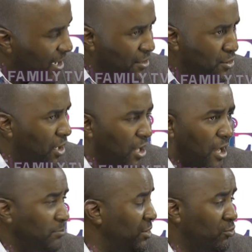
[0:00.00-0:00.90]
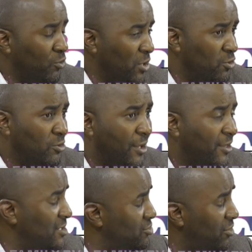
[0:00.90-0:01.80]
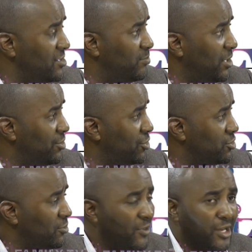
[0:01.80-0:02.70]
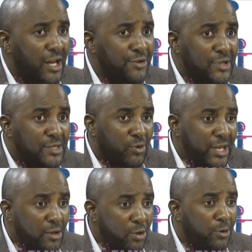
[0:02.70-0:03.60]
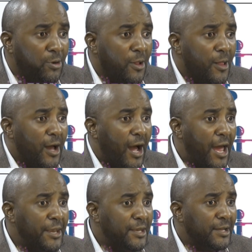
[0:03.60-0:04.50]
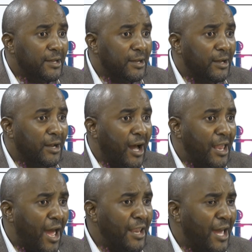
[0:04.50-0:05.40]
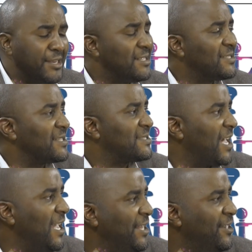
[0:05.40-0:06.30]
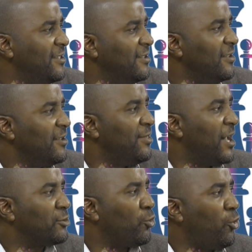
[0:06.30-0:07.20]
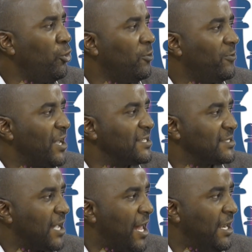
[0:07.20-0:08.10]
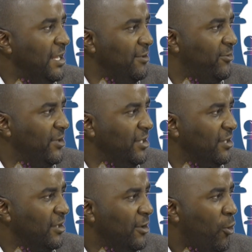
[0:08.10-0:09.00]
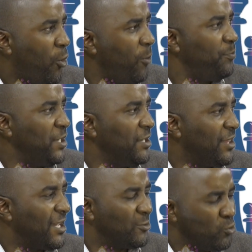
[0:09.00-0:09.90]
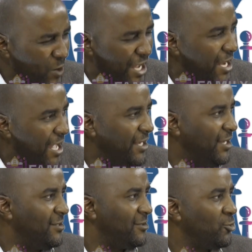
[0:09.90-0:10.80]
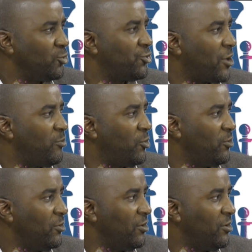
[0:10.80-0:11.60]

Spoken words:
And when you look at the insurance penetration of the country, it's quite low. And and it's a sign that all of us are living hoping that when I get into trouble,